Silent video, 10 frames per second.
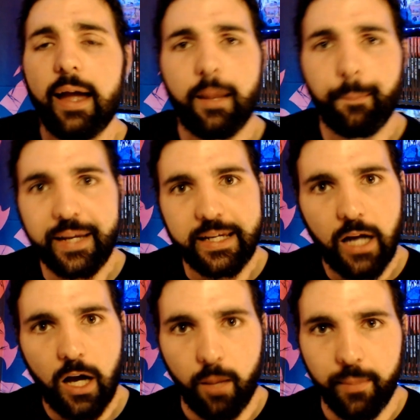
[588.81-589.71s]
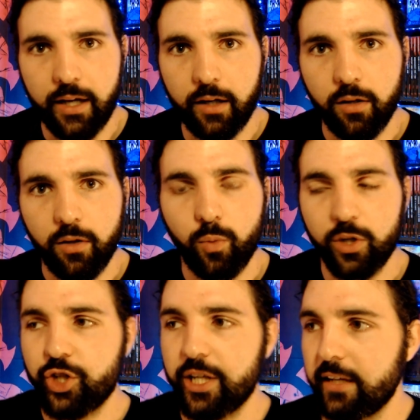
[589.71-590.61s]
and becoming what
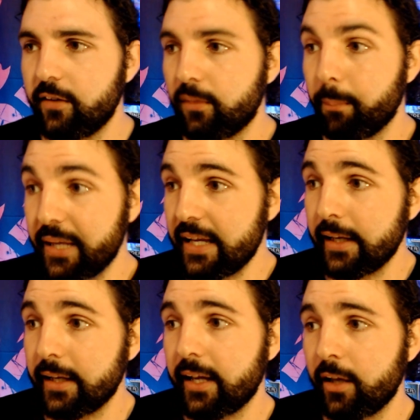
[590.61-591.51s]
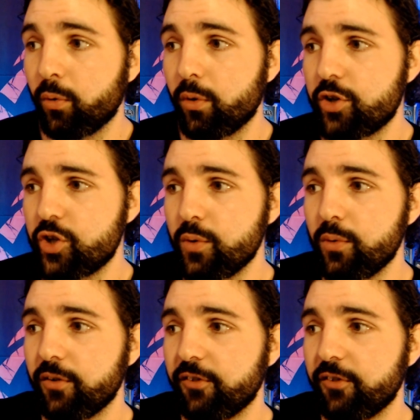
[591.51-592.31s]
she needs to be in order to